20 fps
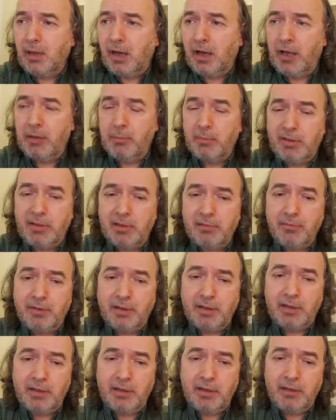I am given
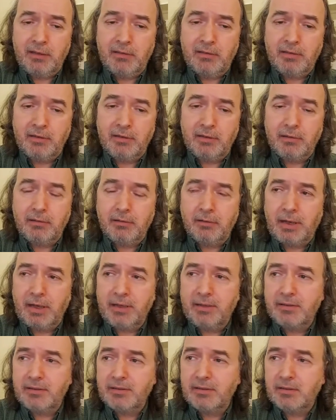in to your
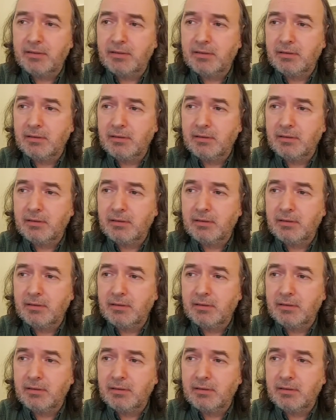grace.